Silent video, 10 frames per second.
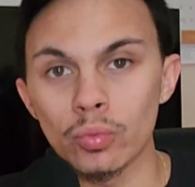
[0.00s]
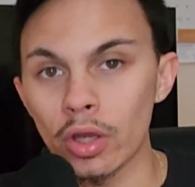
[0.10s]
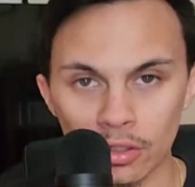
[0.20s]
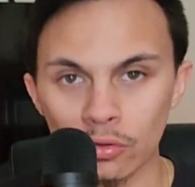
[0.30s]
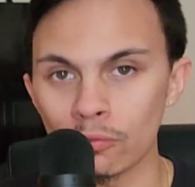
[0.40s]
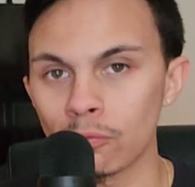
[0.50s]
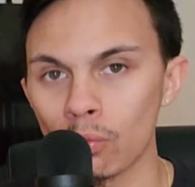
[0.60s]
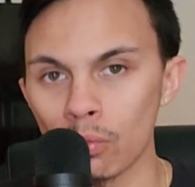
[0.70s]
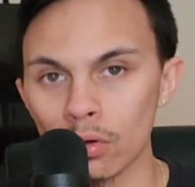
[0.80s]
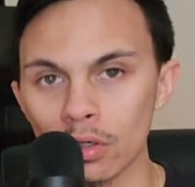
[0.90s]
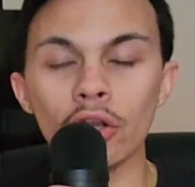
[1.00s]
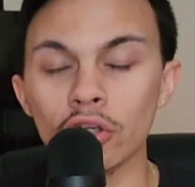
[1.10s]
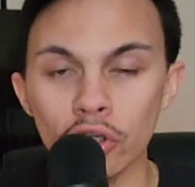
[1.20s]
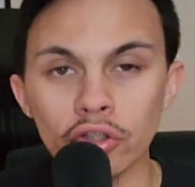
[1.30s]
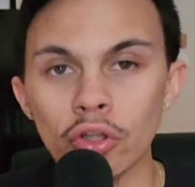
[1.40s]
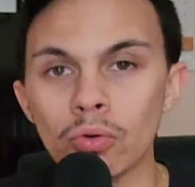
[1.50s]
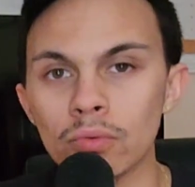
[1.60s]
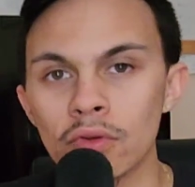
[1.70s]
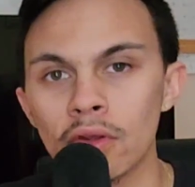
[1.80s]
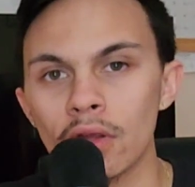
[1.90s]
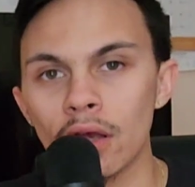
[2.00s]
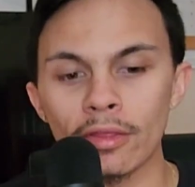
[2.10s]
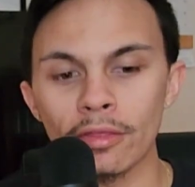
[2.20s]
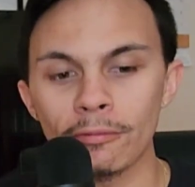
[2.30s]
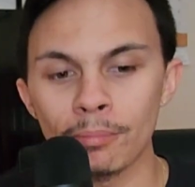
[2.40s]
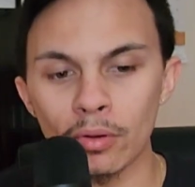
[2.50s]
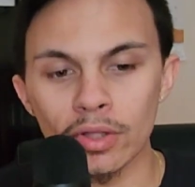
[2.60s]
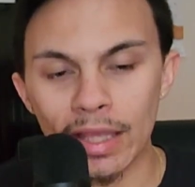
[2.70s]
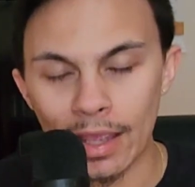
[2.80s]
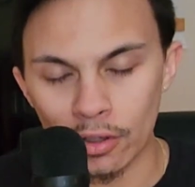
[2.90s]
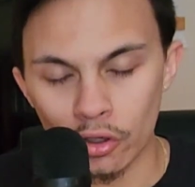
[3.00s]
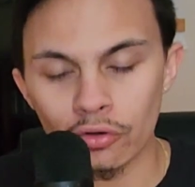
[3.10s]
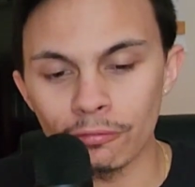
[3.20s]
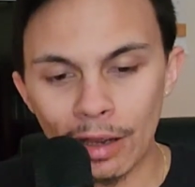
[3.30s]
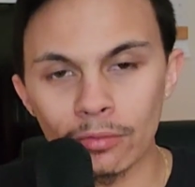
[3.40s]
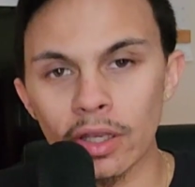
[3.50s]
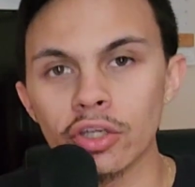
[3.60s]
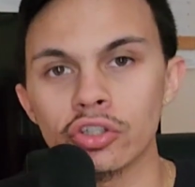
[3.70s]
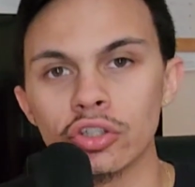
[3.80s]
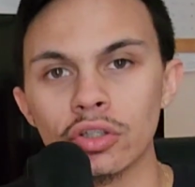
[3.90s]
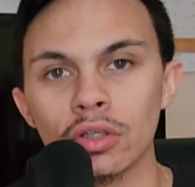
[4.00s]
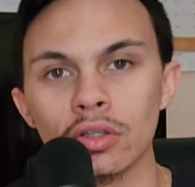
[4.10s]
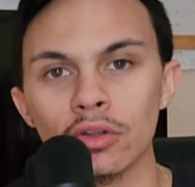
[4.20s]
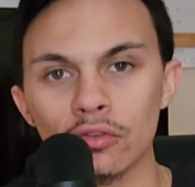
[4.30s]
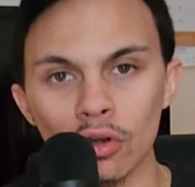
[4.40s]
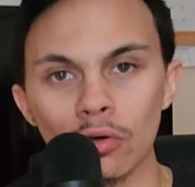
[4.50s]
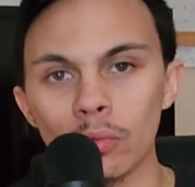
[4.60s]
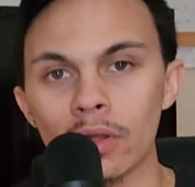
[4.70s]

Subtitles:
Thank you for, on a good note, with building a good foundation to start